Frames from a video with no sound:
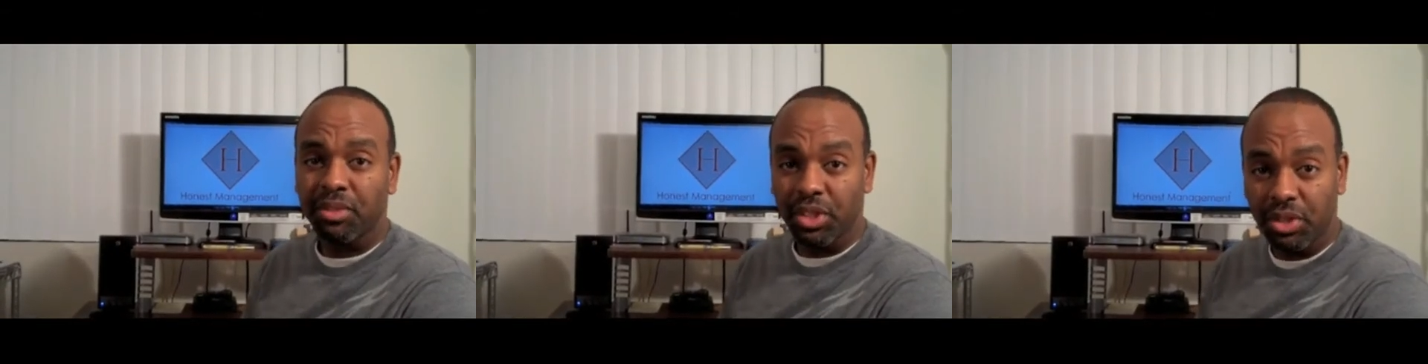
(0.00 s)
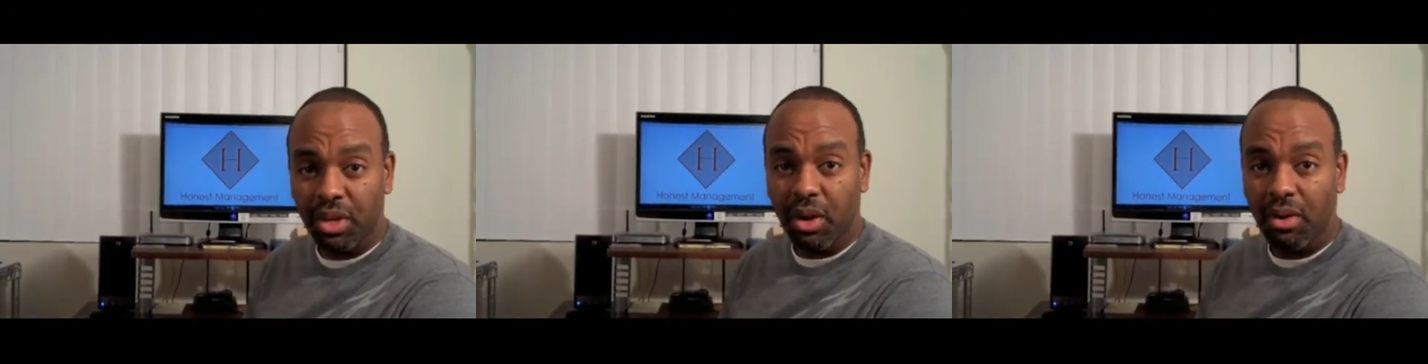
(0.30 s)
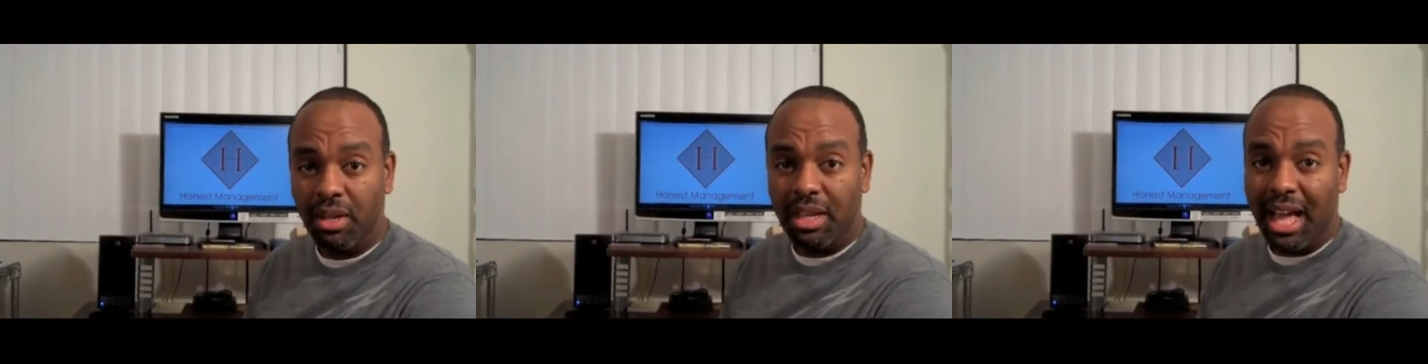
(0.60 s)
You know,
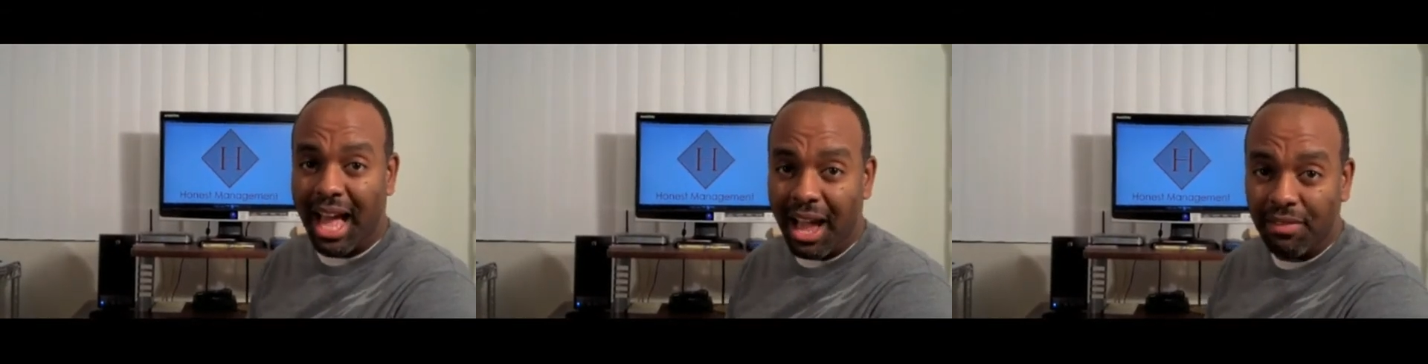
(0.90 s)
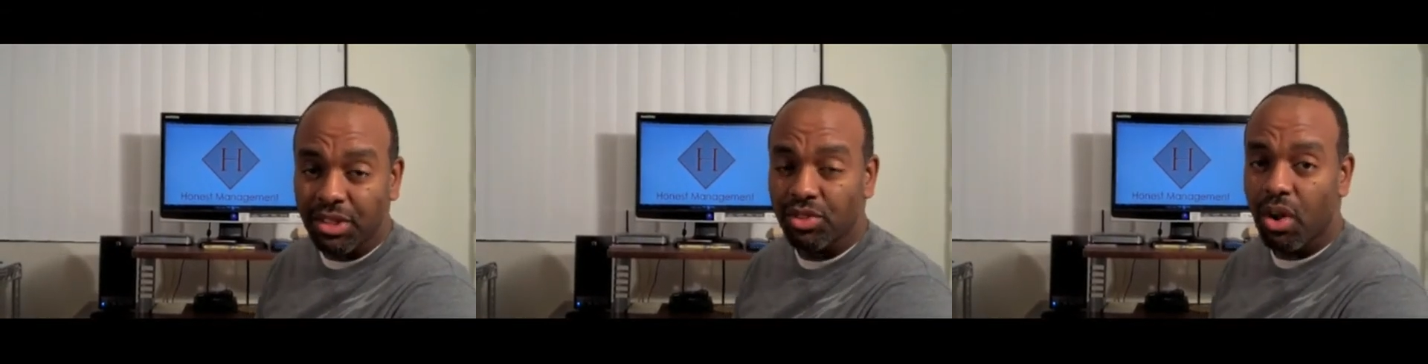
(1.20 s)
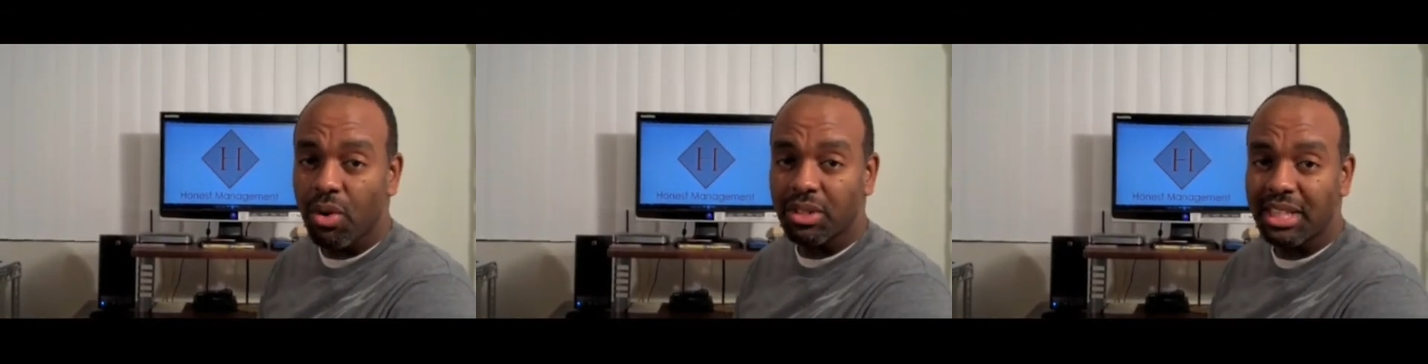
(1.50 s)
I have a
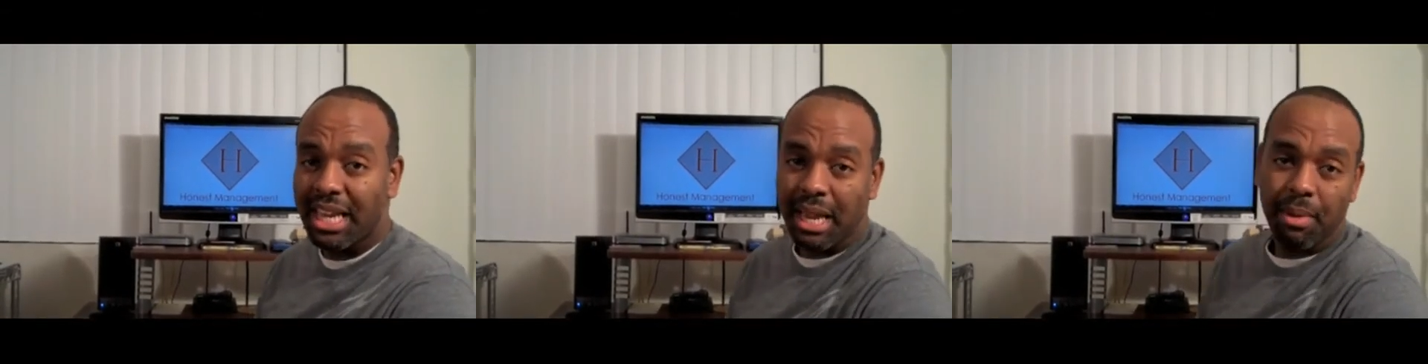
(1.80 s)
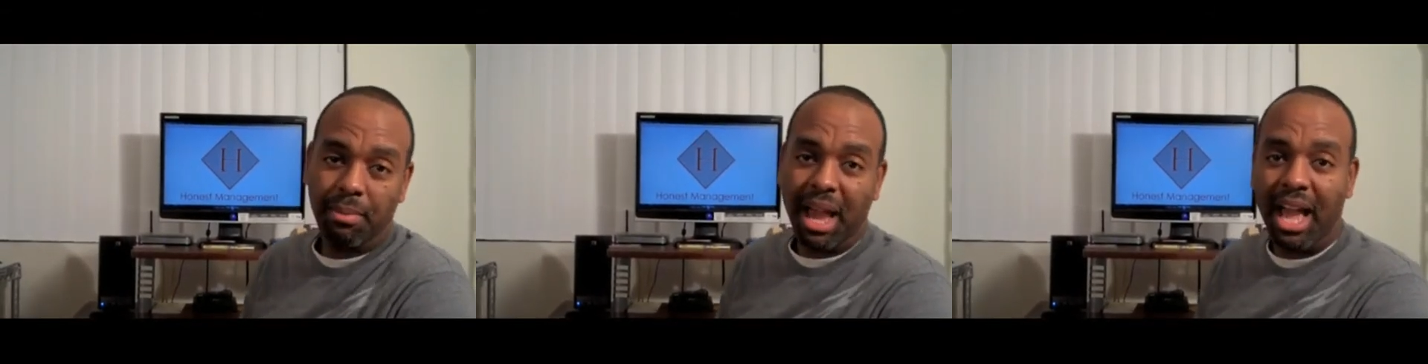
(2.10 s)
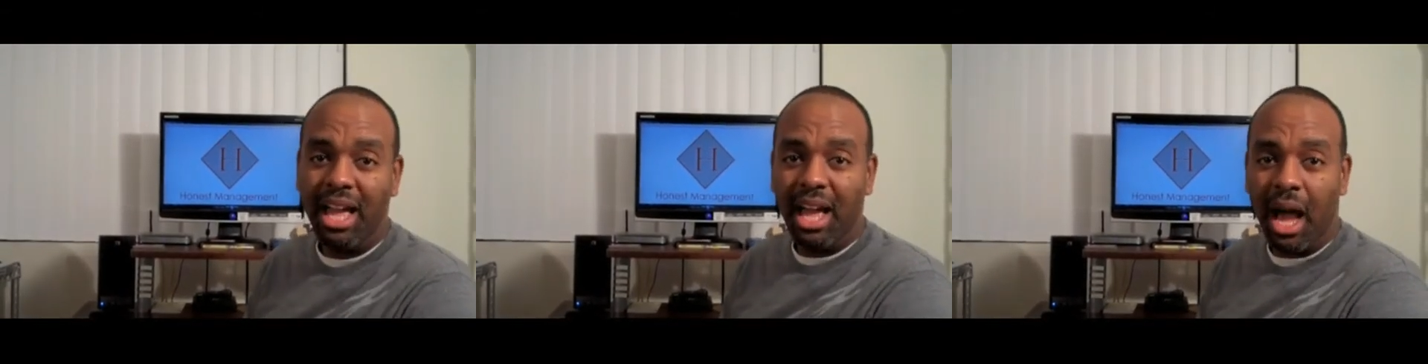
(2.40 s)
strong team. I'm
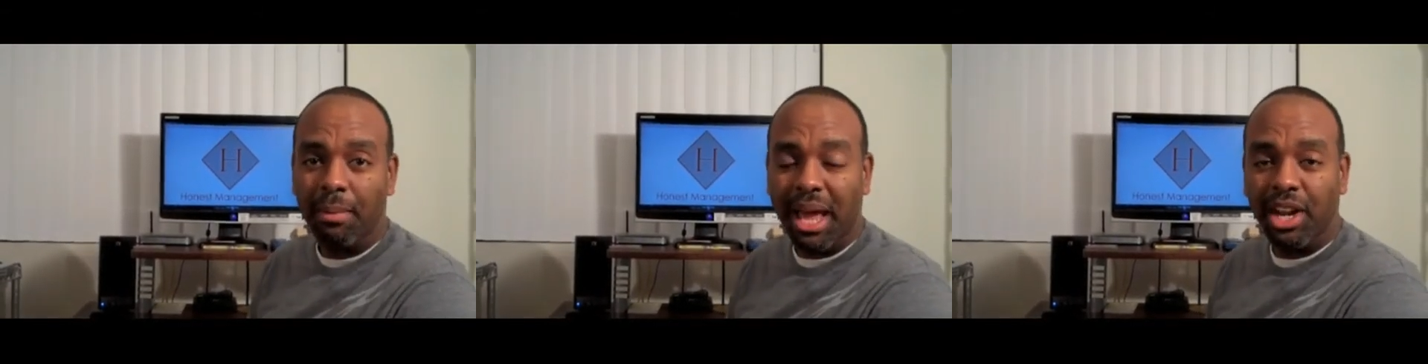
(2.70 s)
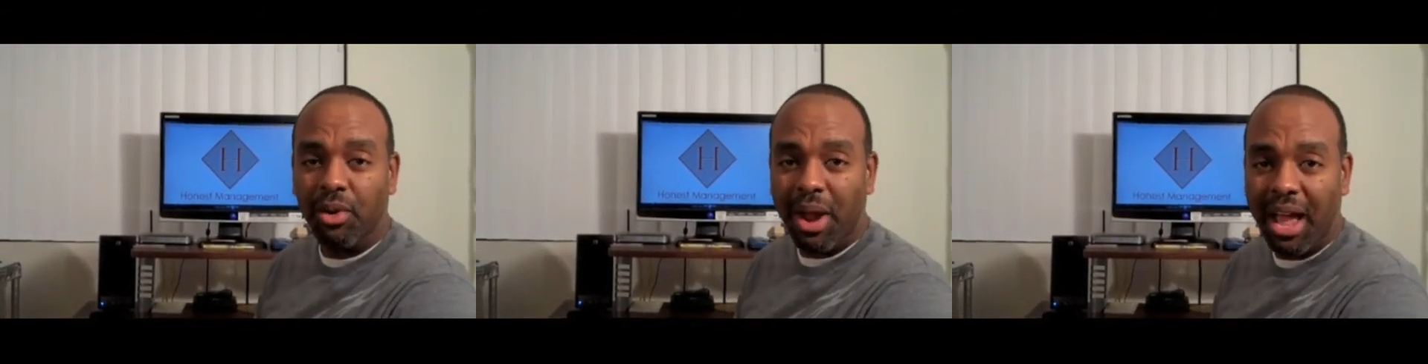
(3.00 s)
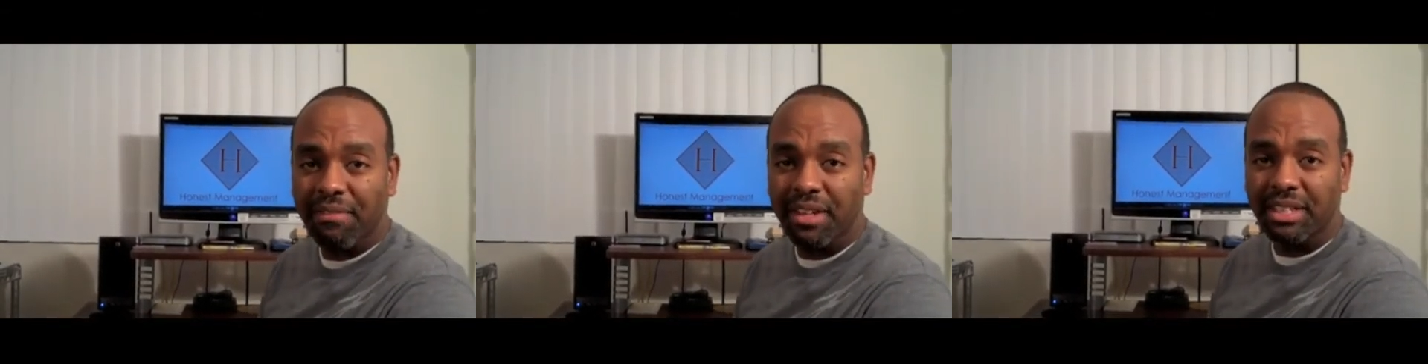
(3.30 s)
not a
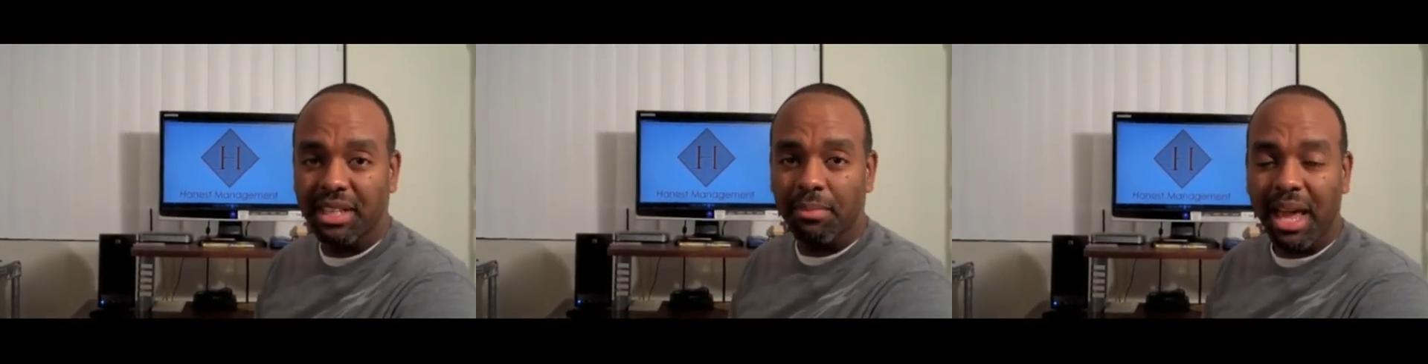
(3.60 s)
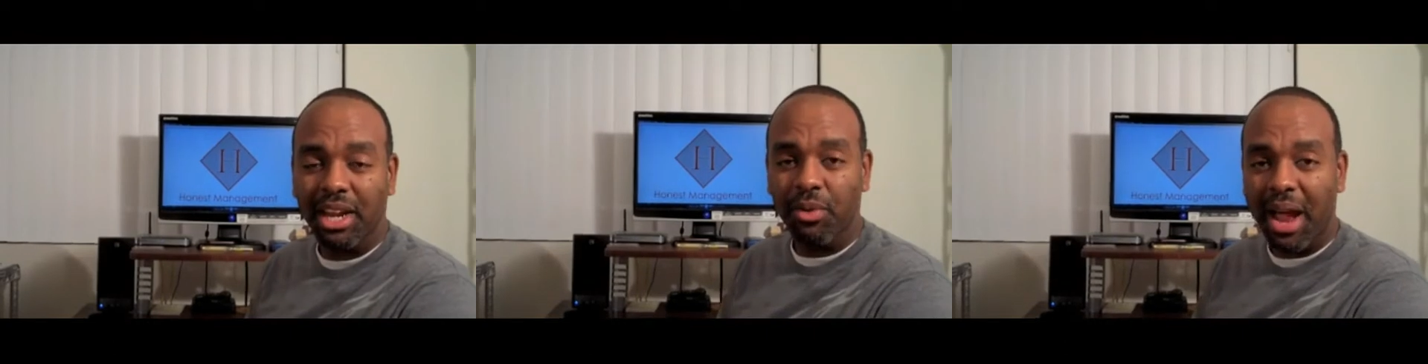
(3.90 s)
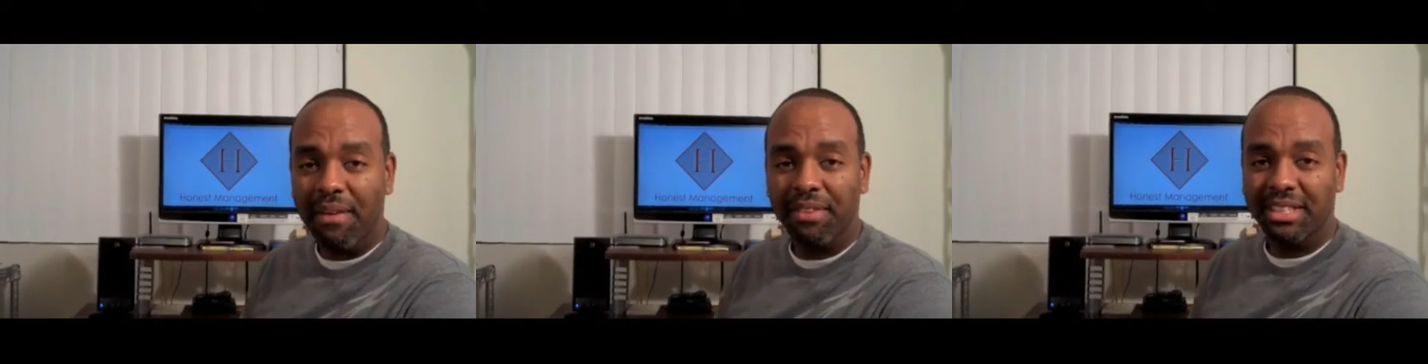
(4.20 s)

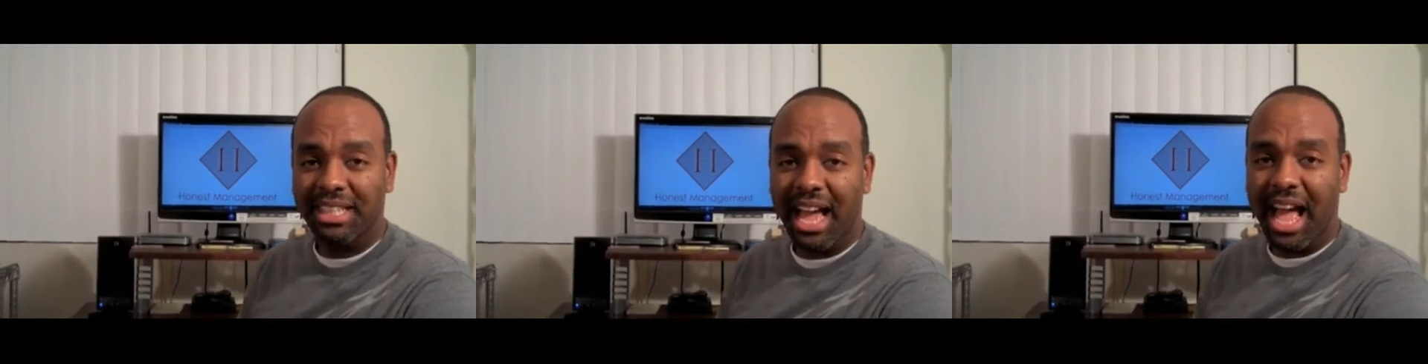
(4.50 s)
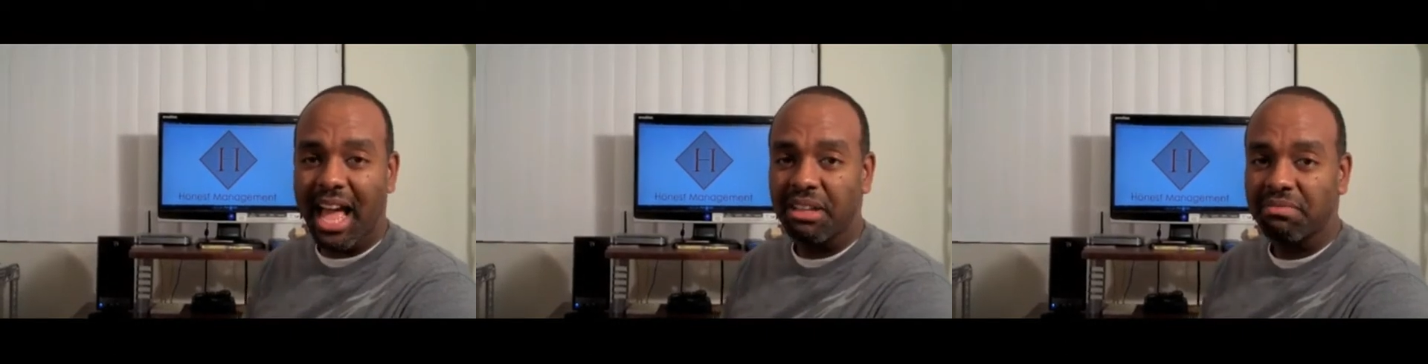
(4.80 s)
graphics guy.